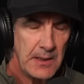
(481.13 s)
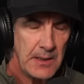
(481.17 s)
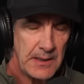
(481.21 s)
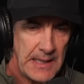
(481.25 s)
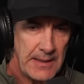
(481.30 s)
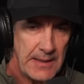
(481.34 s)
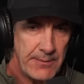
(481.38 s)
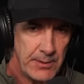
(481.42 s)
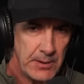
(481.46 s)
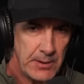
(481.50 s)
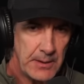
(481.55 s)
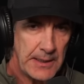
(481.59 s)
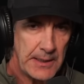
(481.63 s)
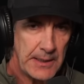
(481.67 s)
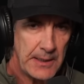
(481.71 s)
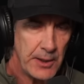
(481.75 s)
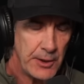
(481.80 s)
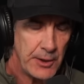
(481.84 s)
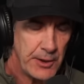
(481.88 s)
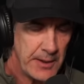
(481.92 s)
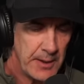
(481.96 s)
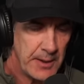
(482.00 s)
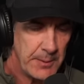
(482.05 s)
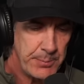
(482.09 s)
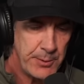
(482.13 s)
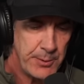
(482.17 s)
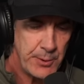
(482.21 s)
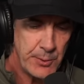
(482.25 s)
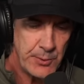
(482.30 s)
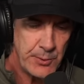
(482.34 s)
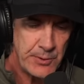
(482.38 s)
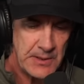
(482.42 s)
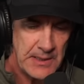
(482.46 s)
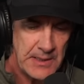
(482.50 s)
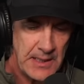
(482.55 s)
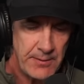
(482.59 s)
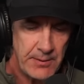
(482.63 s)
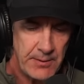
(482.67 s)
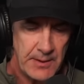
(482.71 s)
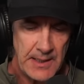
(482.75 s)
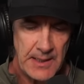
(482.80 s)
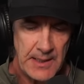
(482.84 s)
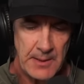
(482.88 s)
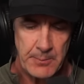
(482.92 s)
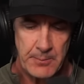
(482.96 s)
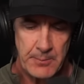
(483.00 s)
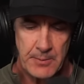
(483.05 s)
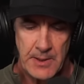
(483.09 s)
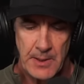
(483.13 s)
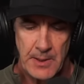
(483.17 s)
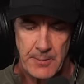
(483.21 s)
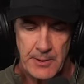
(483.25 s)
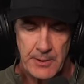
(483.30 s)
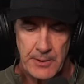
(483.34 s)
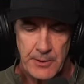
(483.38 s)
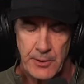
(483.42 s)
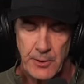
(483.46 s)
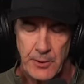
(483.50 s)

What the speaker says: level, like an abuse level. And I'm coming